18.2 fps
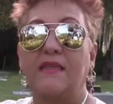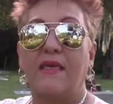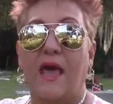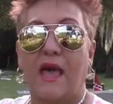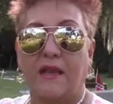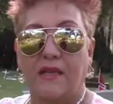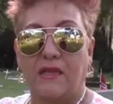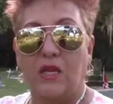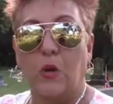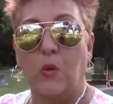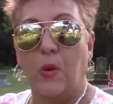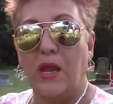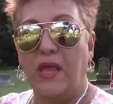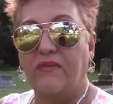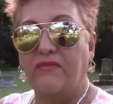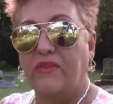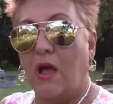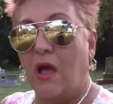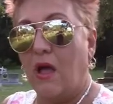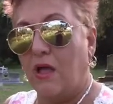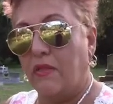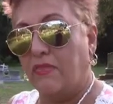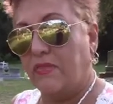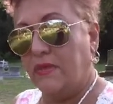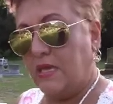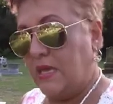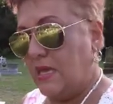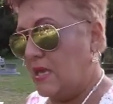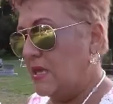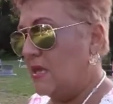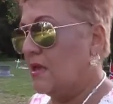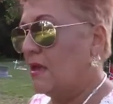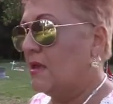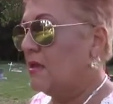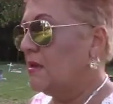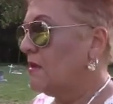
that engraved on the